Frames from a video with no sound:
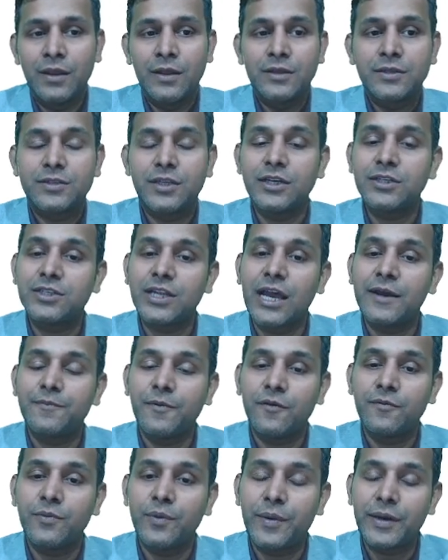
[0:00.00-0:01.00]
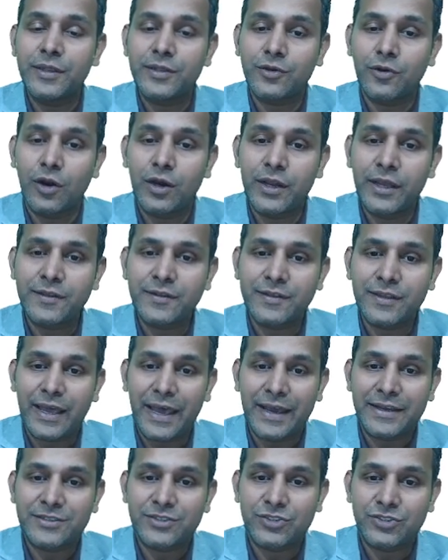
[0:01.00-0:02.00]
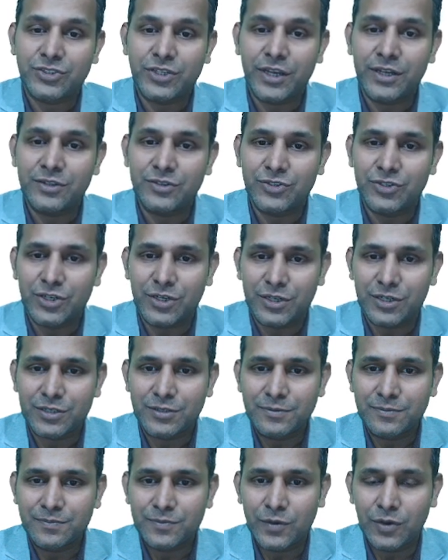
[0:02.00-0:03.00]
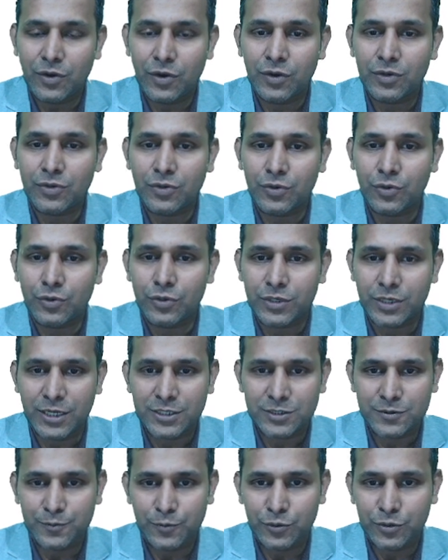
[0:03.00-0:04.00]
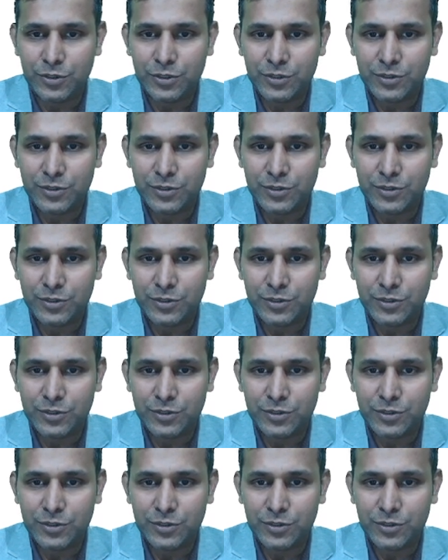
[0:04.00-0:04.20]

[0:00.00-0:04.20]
such type of movement is called as exchanger or co-transport.